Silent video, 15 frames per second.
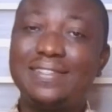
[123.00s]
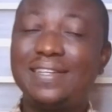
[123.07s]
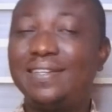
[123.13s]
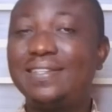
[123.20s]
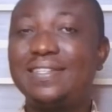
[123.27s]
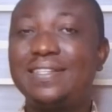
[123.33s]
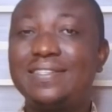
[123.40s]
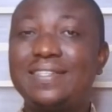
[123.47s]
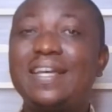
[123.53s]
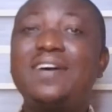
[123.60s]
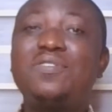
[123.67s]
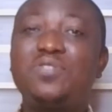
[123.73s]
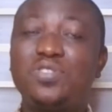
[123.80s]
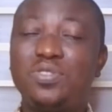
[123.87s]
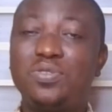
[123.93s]
intelligence?
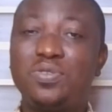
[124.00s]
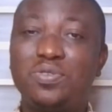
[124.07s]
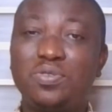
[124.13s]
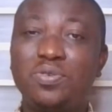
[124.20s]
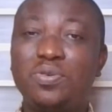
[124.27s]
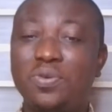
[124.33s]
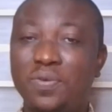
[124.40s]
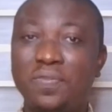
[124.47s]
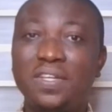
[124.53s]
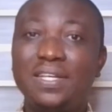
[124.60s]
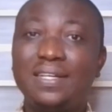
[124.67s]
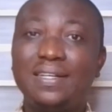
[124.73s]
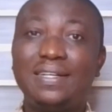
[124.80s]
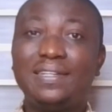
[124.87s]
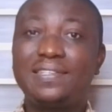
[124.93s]
How do you grow
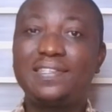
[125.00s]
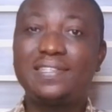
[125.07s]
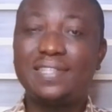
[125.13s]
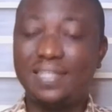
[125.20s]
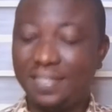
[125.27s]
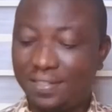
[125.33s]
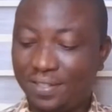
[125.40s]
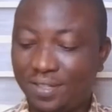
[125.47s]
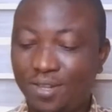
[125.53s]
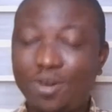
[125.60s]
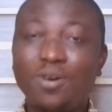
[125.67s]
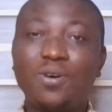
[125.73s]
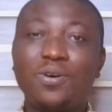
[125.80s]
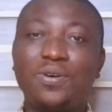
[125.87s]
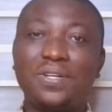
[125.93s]
this
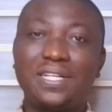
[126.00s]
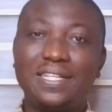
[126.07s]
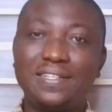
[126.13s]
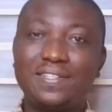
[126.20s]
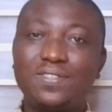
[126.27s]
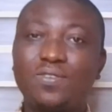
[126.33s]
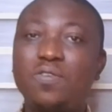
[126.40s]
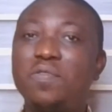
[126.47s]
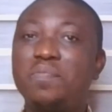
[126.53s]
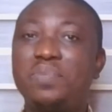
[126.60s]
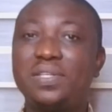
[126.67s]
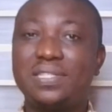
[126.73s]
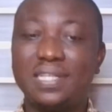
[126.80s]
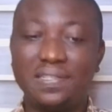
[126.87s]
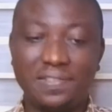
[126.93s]
skill or this
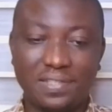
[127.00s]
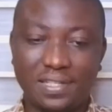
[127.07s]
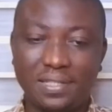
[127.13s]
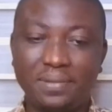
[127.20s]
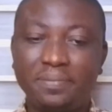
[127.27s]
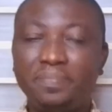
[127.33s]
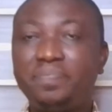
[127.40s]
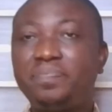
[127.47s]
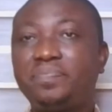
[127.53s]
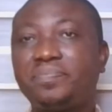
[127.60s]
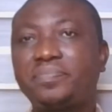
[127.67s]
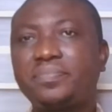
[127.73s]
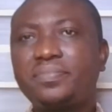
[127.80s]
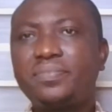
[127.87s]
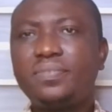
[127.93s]
competency?
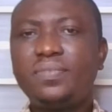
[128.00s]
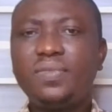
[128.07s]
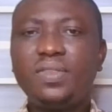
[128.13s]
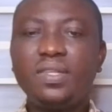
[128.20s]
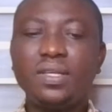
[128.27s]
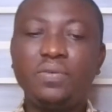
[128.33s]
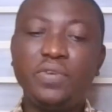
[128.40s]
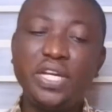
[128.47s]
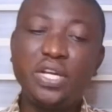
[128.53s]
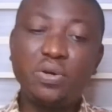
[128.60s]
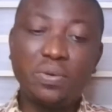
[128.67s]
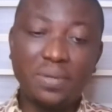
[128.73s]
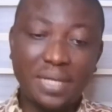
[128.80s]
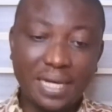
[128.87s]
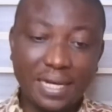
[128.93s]
We
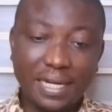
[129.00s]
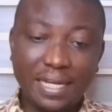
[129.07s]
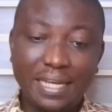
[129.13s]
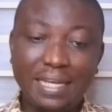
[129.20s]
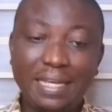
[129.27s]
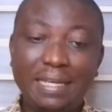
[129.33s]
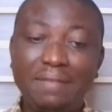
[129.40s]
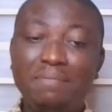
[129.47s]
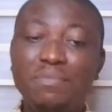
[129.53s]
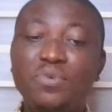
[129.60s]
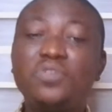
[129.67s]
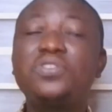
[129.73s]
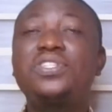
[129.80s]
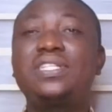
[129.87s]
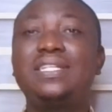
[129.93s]
know that
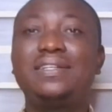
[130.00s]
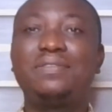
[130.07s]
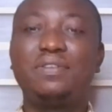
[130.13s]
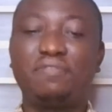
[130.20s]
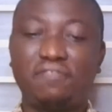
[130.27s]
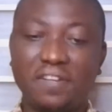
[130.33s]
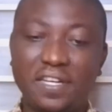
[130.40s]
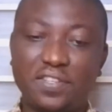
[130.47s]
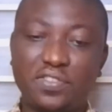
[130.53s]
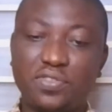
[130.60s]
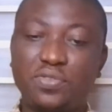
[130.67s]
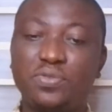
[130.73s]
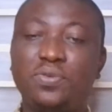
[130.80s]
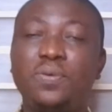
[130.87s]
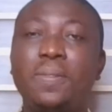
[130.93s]
emotion
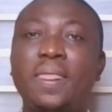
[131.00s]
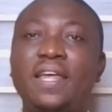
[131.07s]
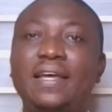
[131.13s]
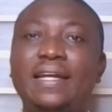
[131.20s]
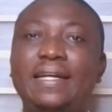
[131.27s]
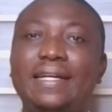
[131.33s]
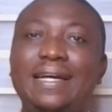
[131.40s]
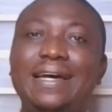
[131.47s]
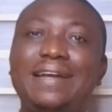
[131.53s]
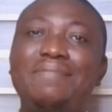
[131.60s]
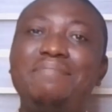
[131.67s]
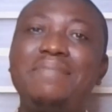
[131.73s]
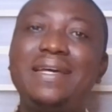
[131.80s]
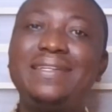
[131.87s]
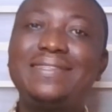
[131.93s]
refers to
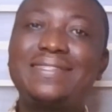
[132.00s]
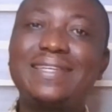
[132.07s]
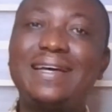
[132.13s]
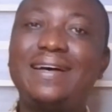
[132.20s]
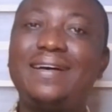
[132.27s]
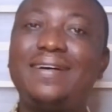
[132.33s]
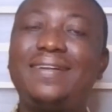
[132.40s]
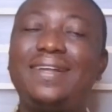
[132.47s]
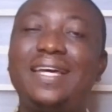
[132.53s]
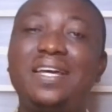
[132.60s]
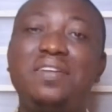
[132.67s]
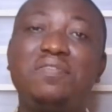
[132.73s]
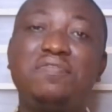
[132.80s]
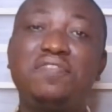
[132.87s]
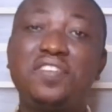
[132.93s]
that mental
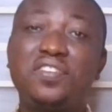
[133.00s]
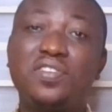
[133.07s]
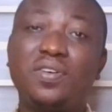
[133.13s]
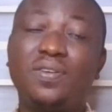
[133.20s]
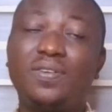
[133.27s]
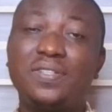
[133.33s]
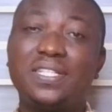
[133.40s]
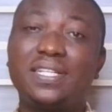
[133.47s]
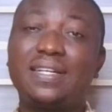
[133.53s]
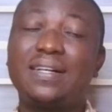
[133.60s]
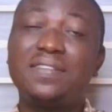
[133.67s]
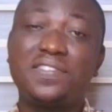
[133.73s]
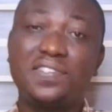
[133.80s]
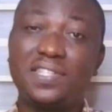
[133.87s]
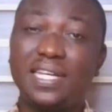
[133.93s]
and
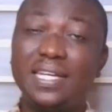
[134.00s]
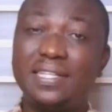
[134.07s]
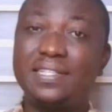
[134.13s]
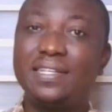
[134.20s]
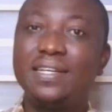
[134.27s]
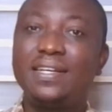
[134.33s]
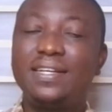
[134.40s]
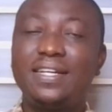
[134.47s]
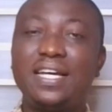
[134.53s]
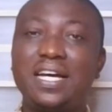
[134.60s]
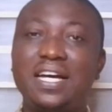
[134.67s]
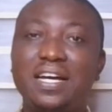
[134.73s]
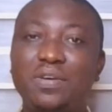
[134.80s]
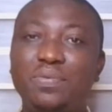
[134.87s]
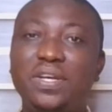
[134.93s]
physiological state
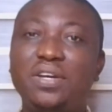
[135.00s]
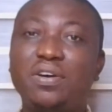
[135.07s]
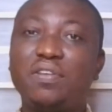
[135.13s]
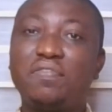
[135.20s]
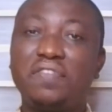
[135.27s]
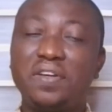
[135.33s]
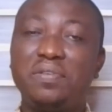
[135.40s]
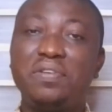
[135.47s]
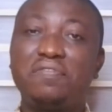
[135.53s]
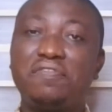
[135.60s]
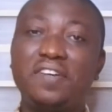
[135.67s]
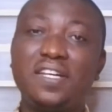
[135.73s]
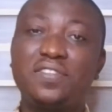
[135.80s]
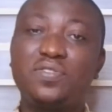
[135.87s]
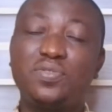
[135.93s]
that we often
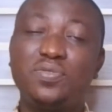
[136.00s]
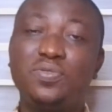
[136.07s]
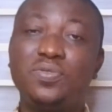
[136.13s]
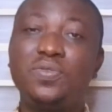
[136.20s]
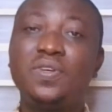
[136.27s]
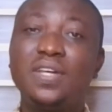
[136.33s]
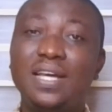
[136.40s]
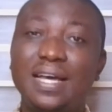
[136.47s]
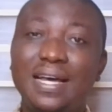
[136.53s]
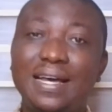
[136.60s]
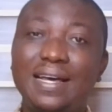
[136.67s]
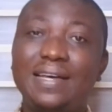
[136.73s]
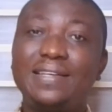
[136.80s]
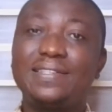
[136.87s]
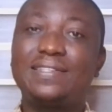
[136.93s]
refer to
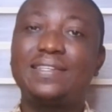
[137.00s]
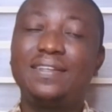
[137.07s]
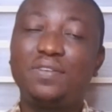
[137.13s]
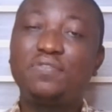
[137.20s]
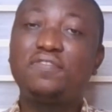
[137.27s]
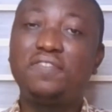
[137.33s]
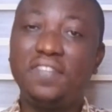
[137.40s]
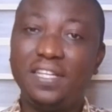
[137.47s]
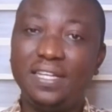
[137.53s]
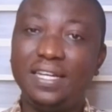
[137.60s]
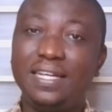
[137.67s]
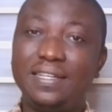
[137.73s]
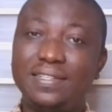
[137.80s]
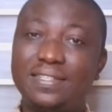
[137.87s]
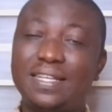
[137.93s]
as
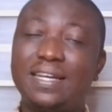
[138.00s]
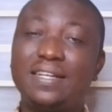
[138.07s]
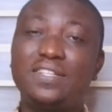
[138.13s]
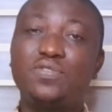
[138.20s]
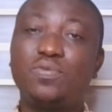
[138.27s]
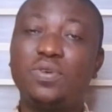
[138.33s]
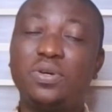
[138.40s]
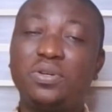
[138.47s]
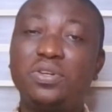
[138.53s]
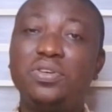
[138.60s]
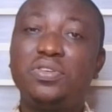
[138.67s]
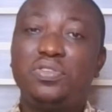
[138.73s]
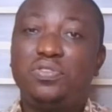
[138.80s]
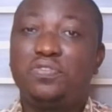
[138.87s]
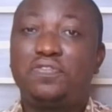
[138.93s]
feelings. That is
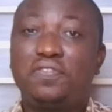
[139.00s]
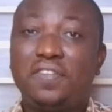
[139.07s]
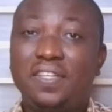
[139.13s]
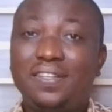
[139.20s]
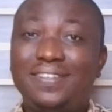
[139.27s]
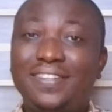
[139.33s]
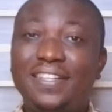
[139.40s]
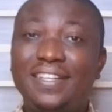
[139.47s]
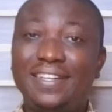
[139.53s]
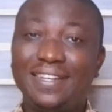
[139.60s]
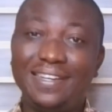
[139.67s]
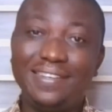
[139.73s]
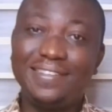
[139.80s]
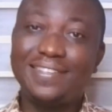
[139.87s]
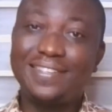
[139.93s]
what you feel
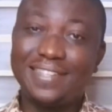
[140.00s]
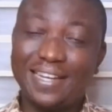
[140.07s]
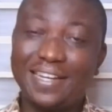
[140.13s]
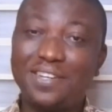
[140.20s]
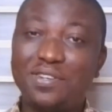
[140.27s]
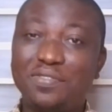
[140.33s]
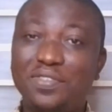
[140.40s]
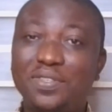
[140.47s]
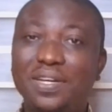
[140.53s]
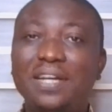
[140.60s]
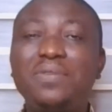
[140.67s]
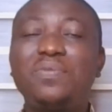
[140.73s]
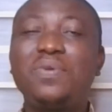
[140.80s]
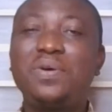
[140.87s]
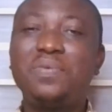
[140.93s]
inside of you.
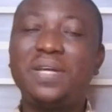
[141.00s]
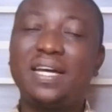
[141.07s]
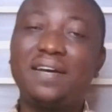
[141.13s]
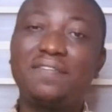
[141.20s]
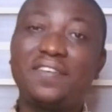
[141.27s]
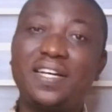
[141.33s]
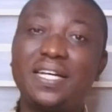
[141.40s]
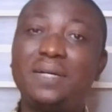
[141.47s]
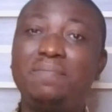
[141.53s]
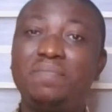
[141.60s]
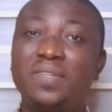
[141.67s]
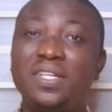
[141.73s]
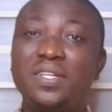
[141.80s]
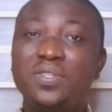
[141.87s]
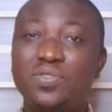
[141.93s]
And what we have
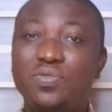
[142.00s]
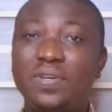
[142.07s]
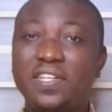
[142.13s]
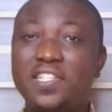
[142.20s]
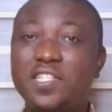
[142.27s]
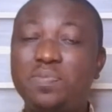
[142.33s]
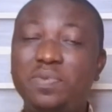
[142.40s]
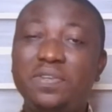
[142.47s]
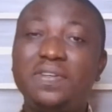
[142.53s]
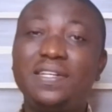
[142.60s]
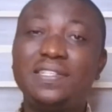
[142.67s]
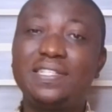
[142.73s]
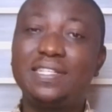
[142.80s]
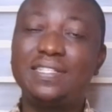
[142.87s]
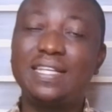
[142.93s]
come to
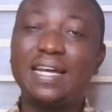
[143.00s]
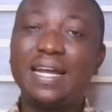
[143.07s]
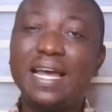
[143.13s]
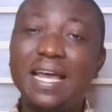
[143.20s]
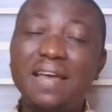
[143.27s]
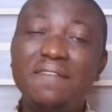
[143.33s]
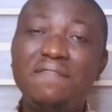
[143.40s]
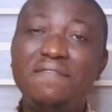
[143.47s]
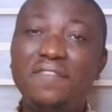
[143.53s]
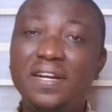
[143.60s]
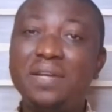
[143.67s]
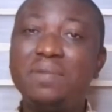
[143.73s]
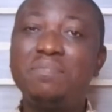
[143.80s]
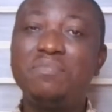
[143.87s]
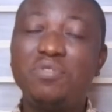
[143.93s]
experience is that
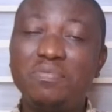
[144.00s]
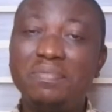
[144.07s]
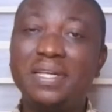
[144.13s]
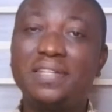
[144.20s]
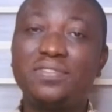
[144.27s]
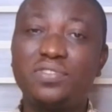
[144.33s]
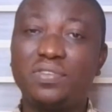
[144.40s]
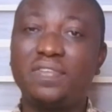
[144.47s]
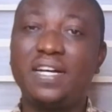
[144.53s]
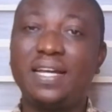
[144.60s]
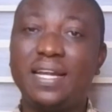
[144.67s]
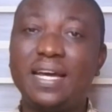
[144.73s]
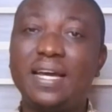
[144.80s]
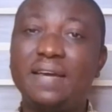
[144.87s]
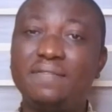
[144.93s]
every moment of
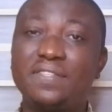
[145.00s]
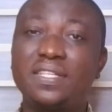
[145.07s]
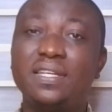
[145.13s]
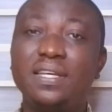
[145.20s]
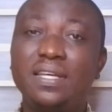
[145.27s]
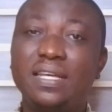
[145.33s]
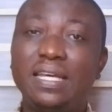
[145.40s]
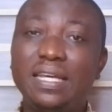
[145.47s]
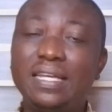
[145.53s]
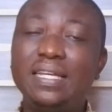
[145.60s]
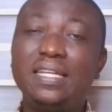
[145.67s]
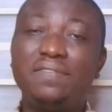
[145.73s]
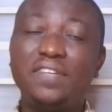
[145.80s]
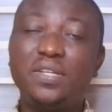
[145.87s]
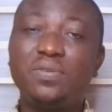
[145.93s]
our lives,
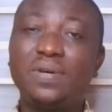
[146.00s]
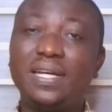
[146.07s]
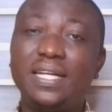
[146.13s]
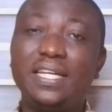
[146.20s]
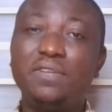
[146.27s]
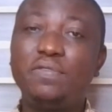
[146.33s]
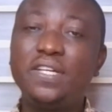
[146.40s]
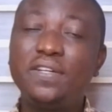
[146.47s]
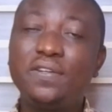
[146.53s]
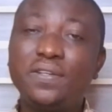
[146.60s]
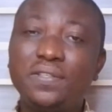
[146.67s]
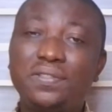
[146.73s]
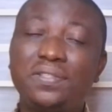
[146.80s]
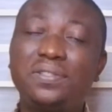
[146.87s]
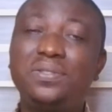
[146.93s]
individually, we
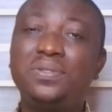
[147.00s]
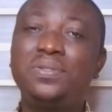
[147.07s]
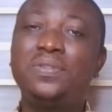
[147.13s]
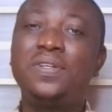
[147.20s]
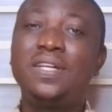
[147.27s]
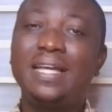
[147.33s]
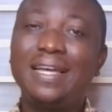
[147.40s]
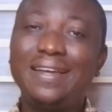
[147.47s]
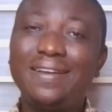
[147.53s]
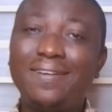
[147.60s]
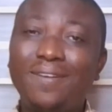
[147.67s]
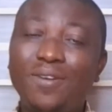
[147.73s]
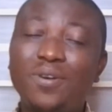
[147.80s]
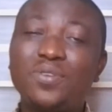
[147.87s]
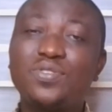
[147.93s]
go through a
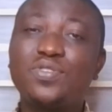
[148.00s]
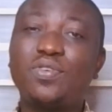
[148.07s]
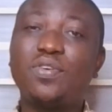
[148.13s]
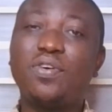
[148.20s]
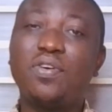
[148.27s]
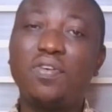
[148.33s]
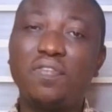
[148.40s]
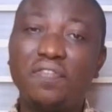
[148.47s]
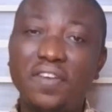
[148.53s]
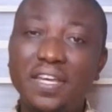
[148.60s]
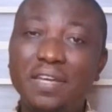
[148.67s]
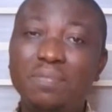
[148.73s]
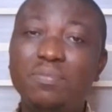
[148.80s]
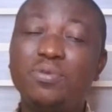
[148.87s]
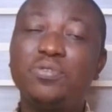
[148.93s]
lot of
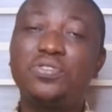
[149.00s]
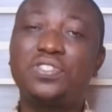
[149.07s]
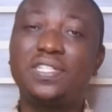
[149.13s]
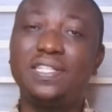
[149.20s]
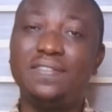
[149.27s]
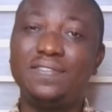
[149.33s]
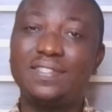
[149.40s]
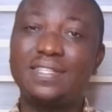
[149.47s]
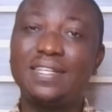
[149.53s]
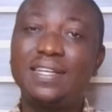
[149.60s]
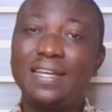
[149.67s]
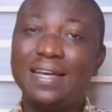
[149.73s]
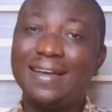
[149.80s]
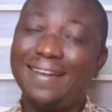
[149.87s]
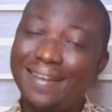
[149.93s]
emotions
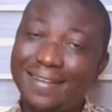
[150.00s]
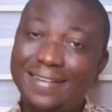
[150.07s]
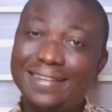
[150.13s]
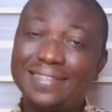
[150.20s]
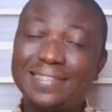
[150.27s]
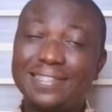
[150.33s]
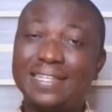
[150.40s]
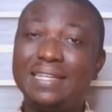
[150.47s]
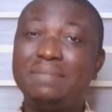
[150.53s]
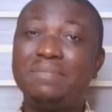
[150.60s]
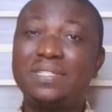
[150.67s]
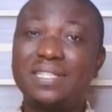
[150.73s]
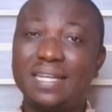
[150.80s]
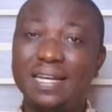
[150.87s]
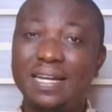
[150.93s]
at the
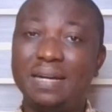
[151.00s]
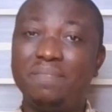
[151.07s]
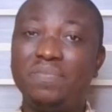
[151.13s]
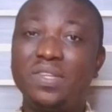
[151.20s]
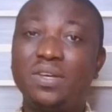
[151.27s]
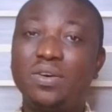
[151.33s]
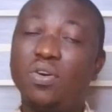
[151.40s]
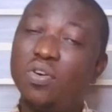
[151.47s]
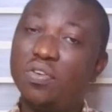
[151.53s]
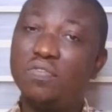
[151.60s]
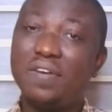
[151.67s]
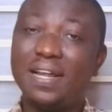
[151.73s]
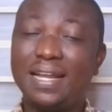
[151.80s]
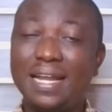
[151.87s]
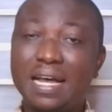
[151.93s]
same time,
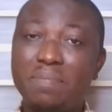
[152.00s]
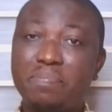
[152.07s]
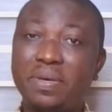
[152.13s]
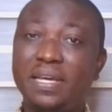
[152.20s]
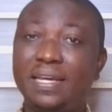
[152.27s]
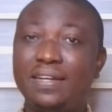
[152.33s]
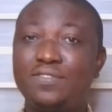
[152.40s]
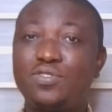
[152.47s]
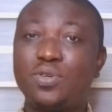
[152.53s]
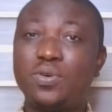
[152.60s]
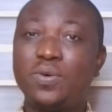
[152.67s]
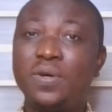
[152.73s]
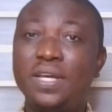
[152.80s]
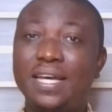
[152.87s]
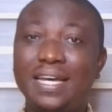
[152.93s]
overlapping.
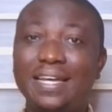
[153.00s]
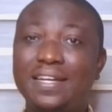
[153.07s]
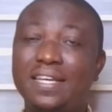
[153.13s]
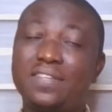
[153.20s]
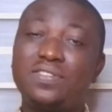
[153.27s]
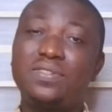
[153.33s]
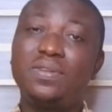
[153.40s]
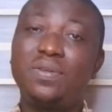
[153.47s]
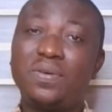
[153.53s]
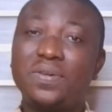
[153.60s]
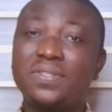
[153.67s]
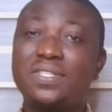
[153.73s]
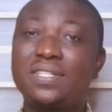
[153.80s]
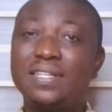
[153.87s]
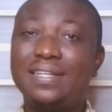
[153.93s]
So it is
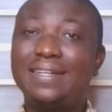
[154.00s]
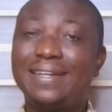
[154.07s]
not